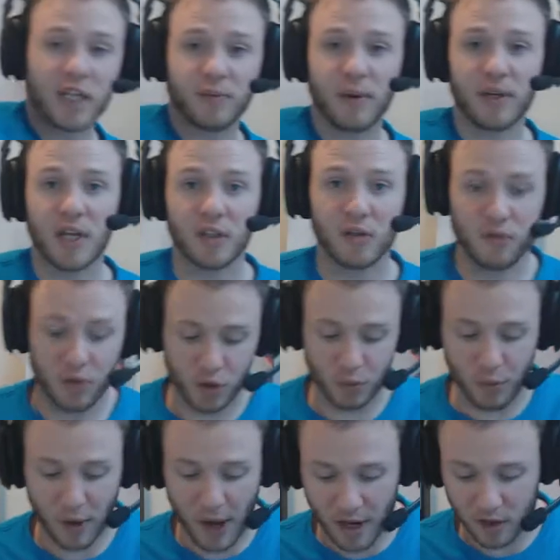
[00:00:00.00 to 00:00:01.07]
X-Men Days of
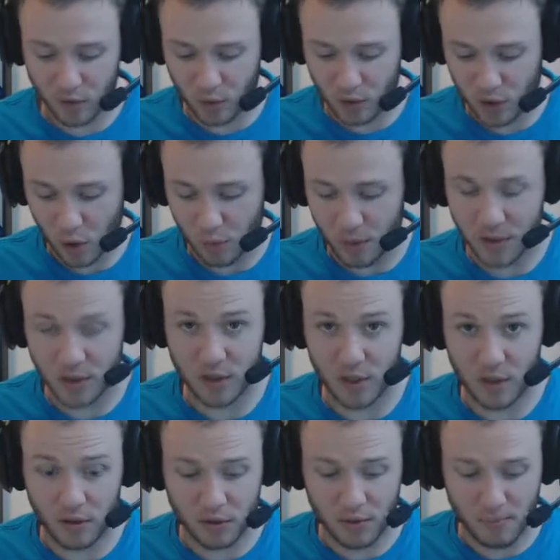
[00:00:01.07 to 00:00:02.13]
Future Past, which opens in
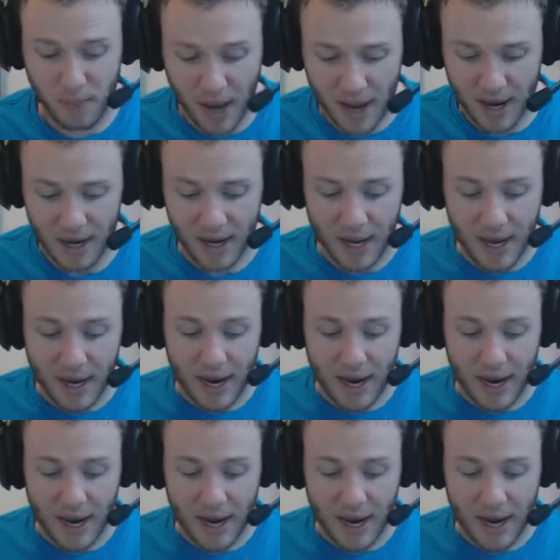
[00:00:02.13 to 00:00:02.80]
theaters in May.